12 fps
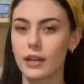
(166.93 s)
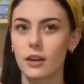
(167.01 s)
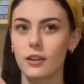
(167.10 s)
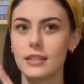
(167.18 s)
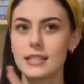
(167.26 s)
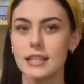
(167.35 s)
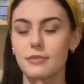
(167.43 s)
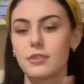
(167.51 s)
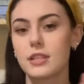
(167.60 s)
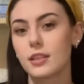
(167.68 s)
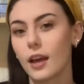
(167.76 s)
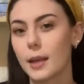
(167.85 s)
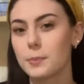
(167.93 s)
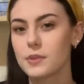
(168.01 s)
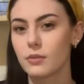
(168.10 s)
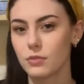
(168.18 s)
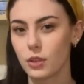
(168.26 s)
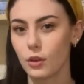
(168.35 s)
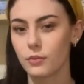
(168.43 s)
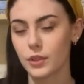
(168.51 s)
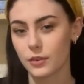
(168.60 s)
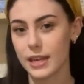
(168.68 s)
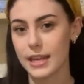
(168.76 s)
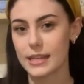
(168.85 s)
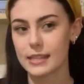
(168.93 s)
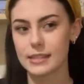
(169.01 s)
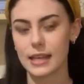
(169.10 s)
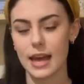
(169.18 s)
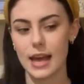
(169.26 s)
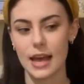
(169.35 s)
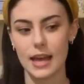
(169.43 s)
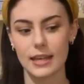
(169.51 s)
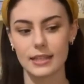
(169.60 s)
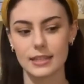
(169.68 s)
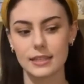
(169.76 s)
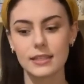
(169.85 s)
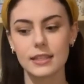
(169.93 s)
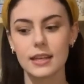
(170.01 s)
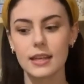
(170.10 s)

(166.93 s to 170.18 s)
and all the different types of love there is, and